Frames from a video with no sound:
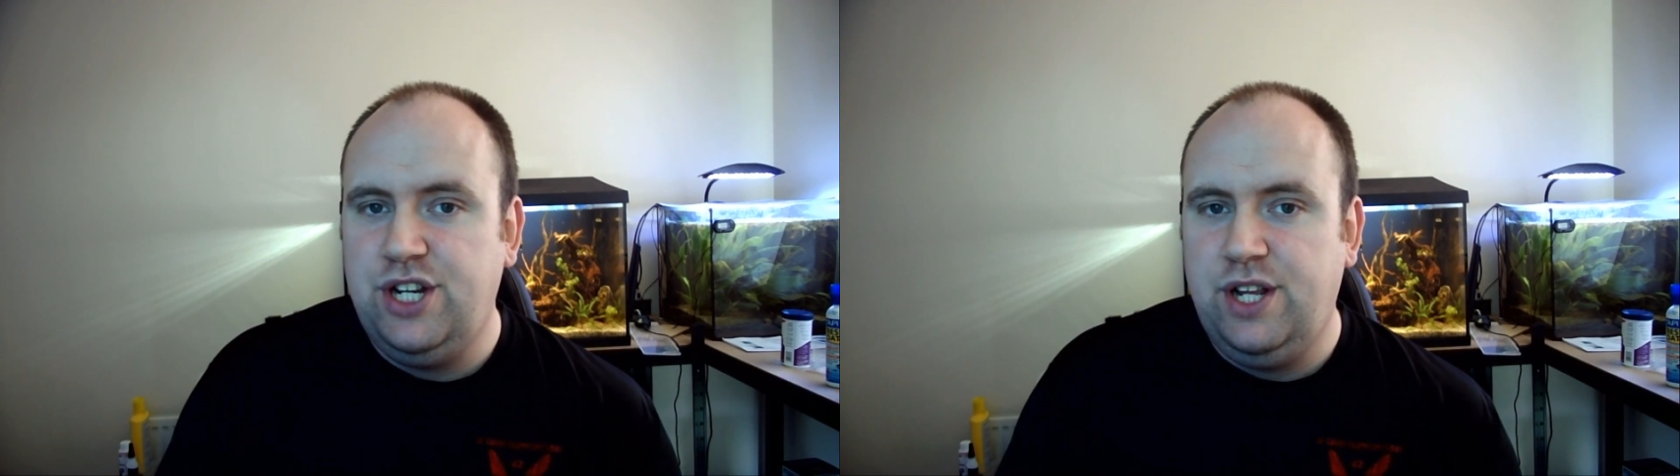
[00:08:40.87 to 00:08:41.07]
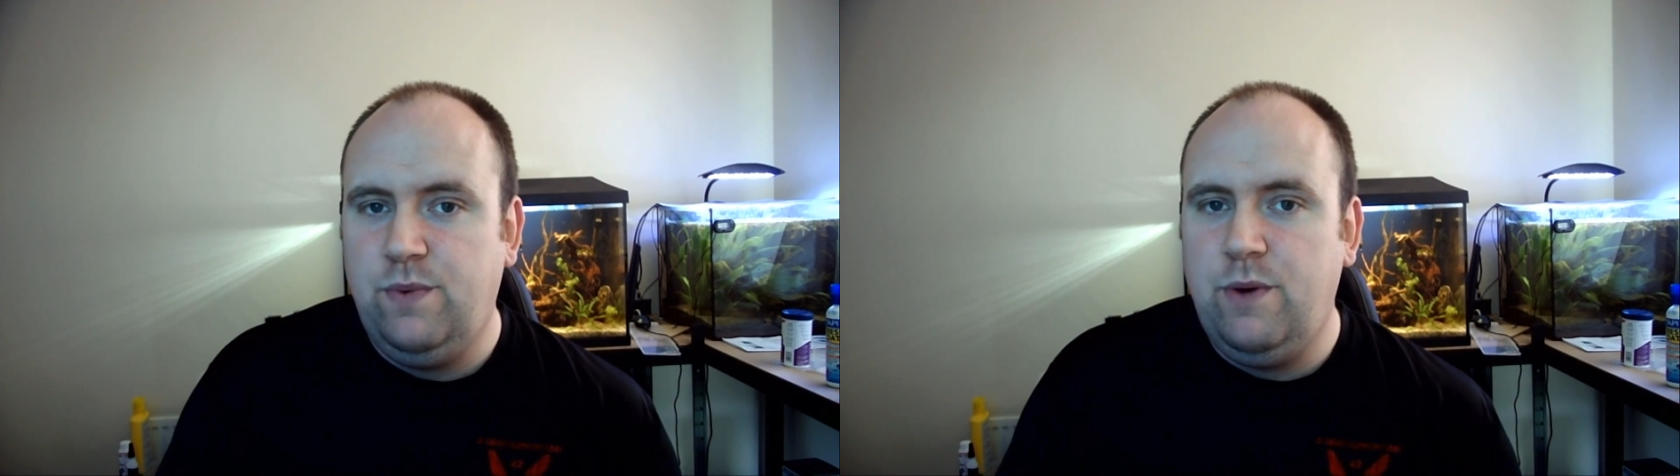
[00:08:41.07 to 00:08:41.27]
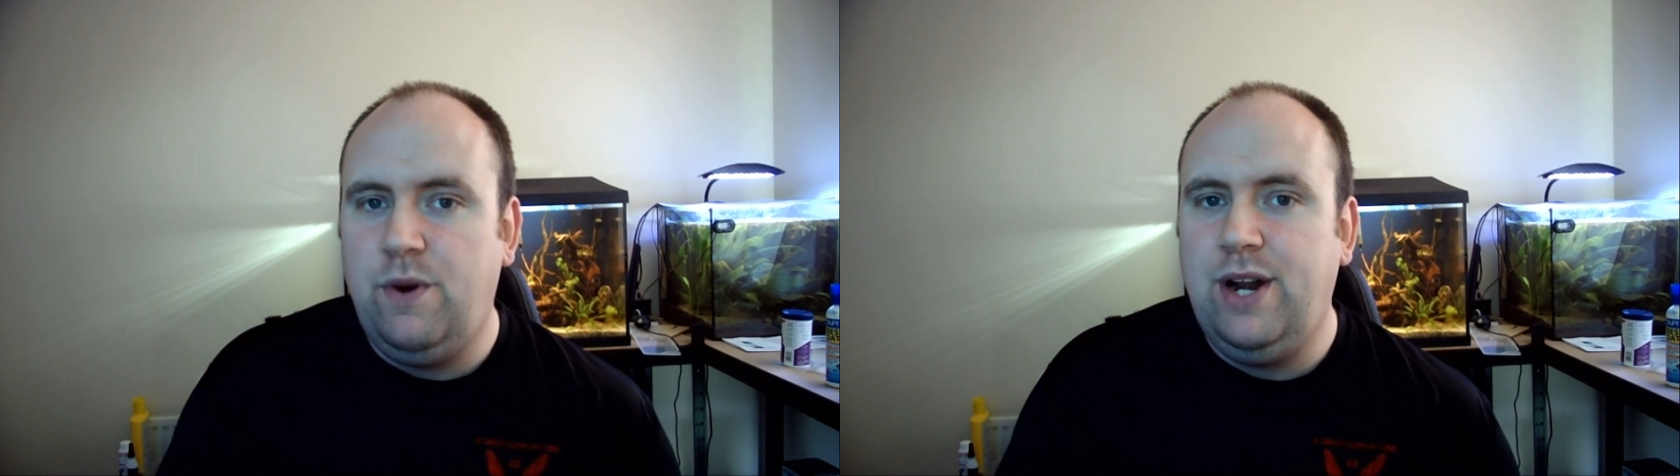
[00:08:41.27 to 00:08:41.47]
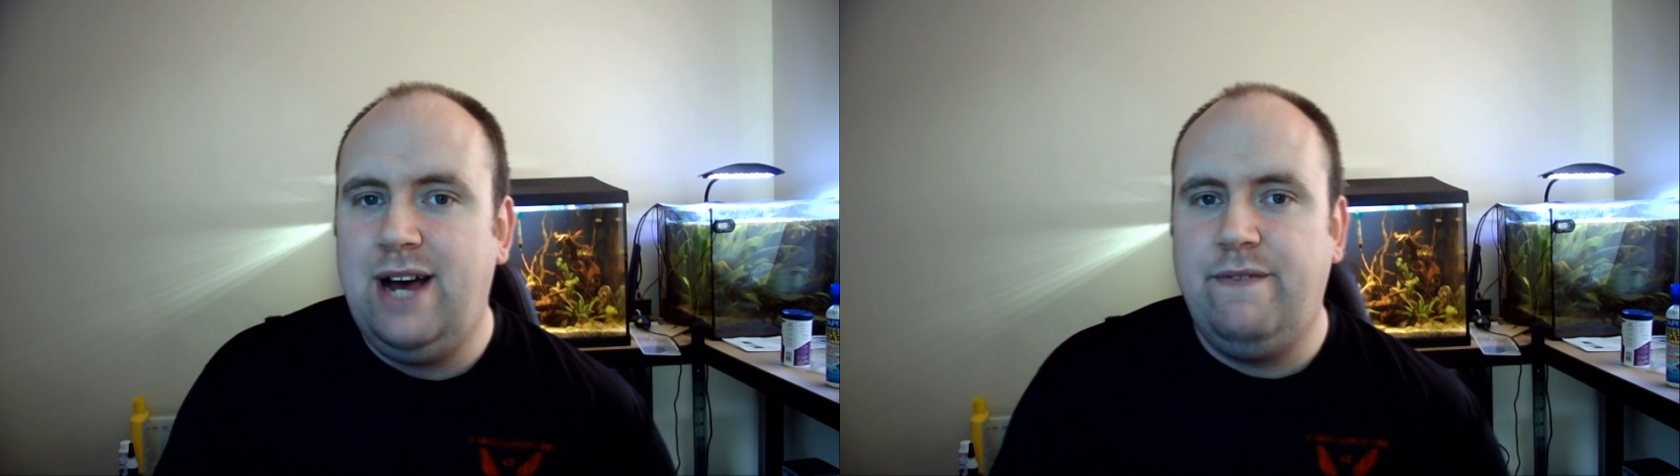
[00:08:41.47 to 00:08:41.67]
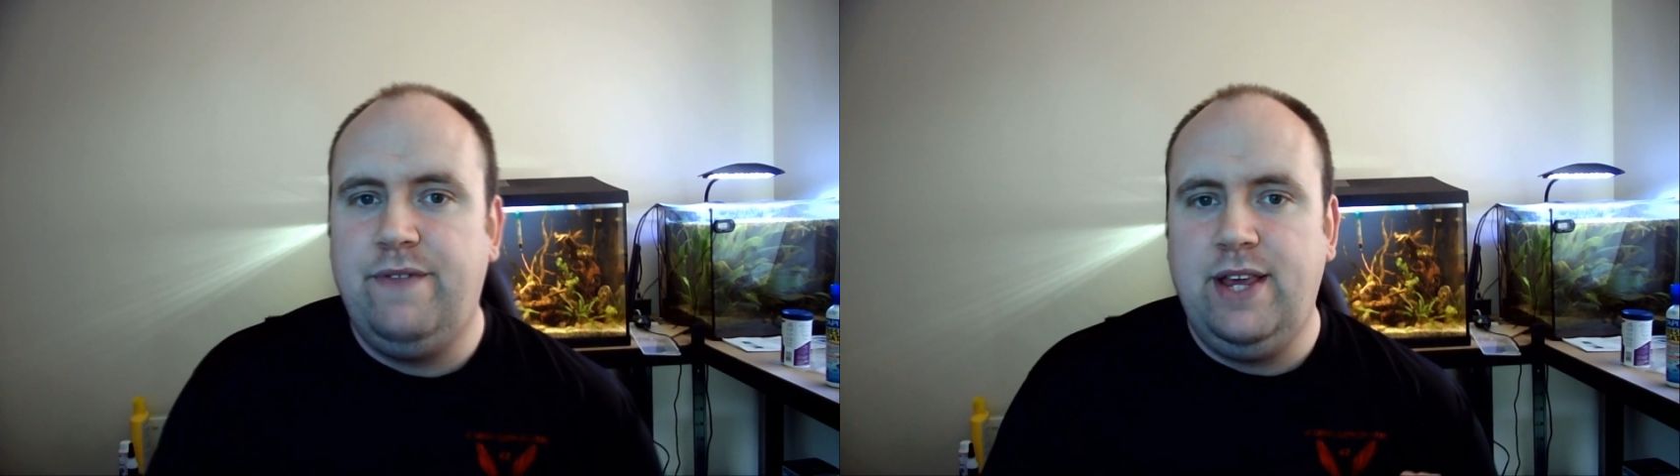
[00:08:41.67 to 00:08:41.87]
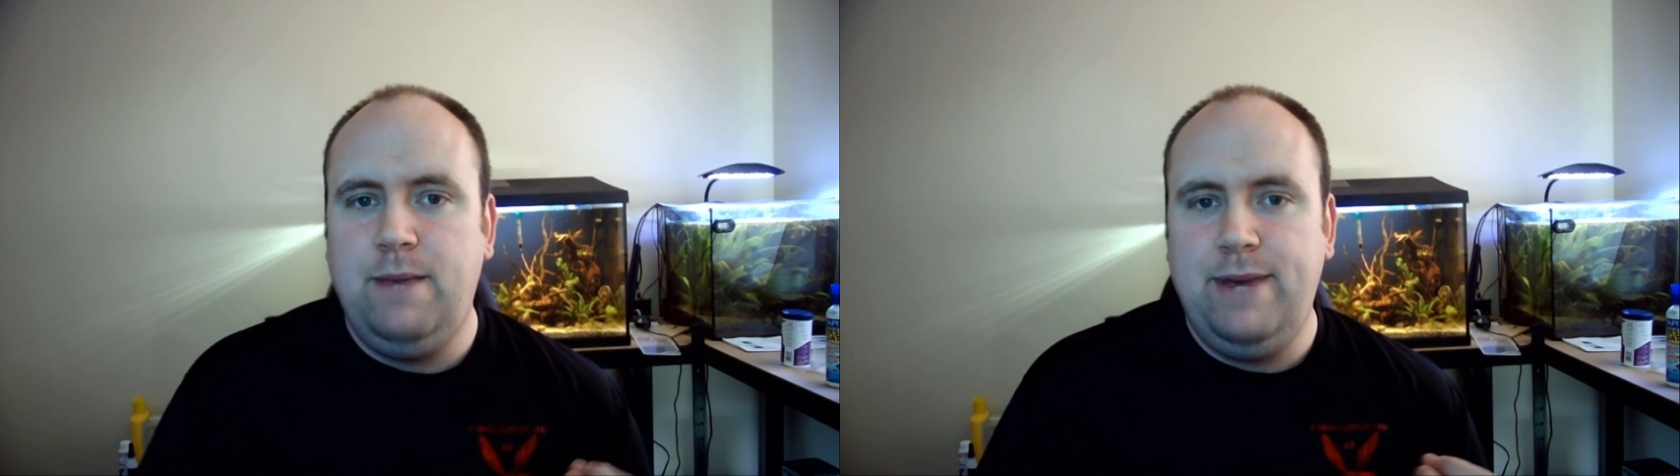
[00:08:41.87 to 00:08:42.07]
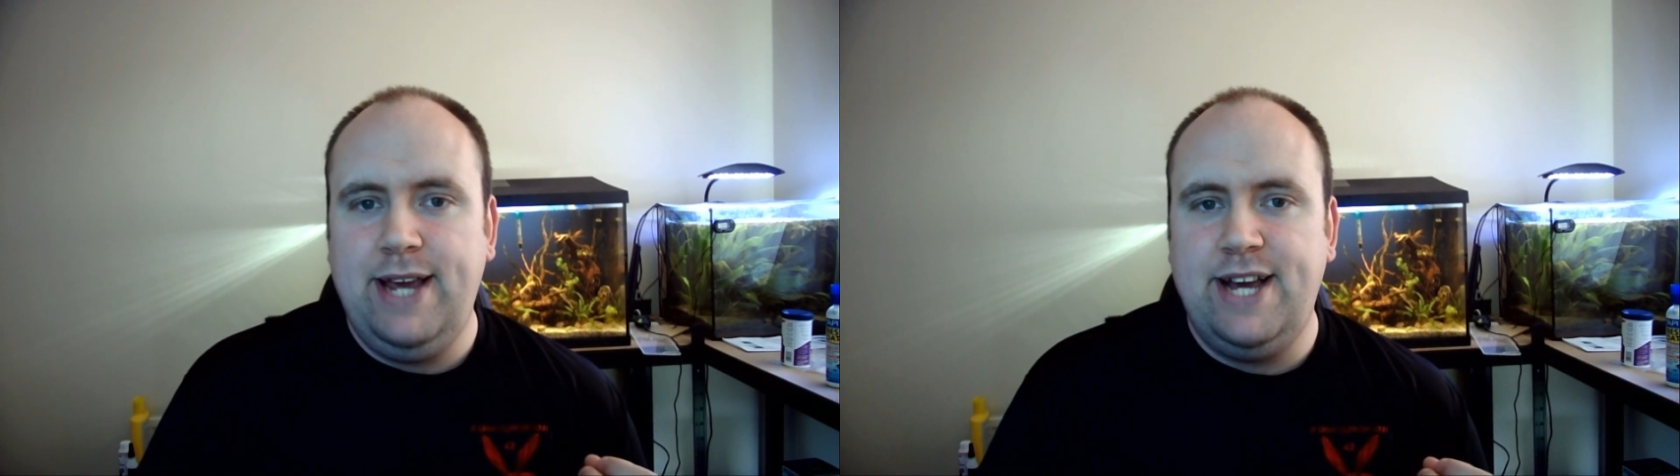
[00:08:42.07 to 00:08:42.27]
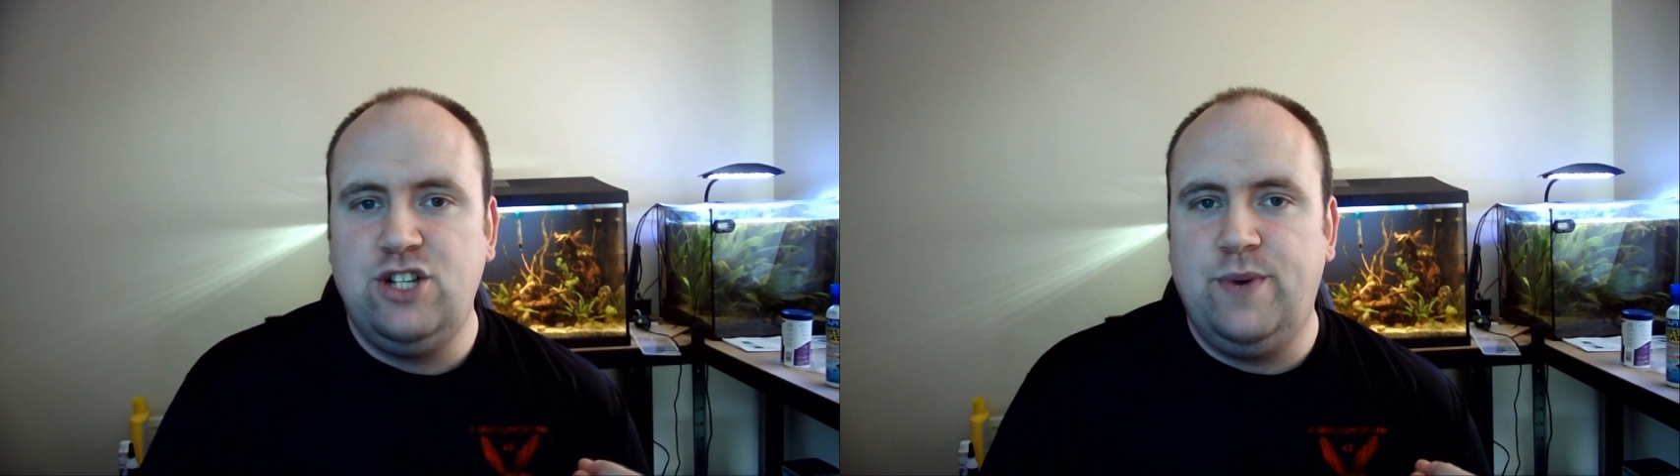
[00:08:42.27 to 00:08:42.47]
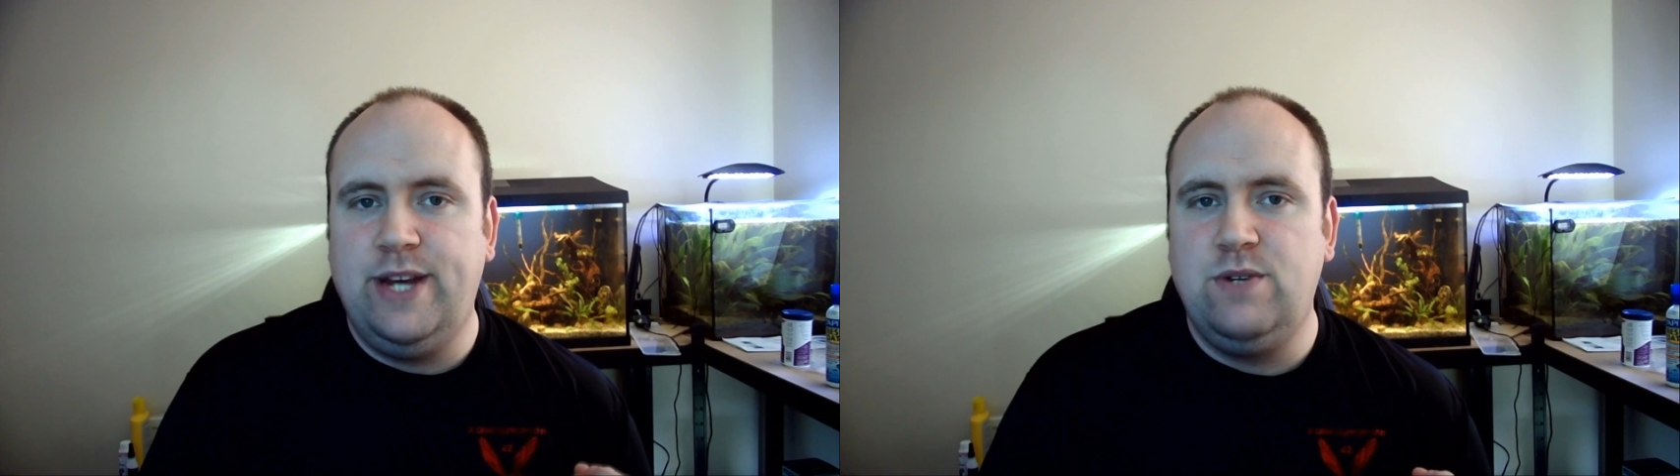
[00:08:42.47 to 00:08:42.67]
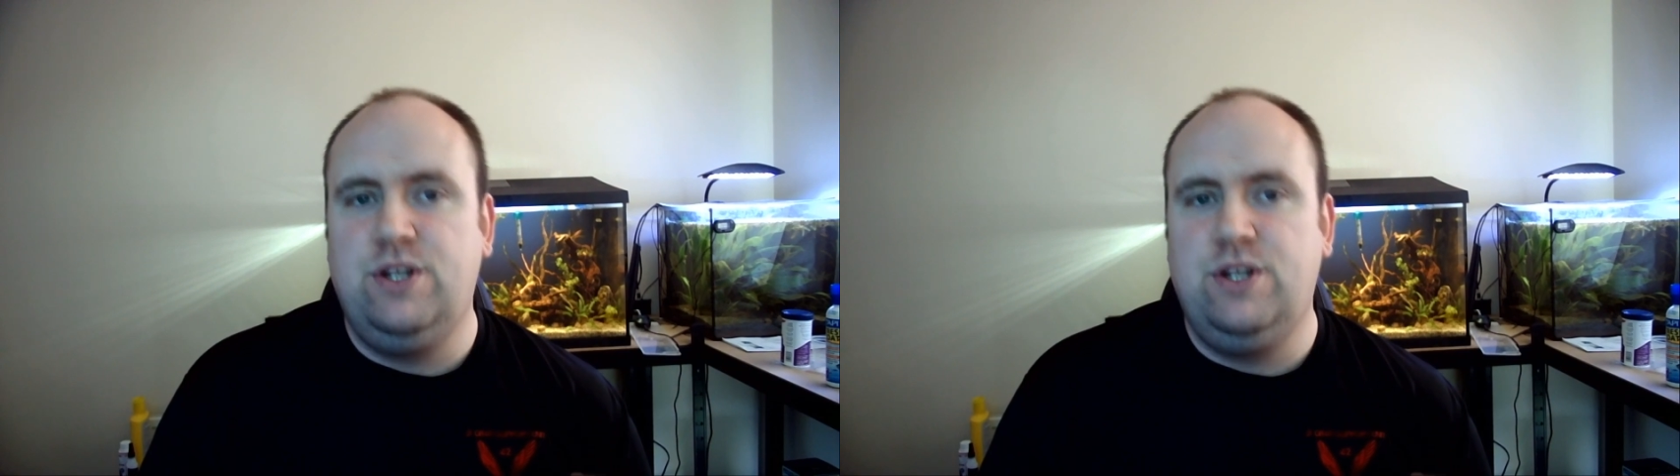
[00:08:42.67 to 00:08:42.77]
we won't have the pH swings,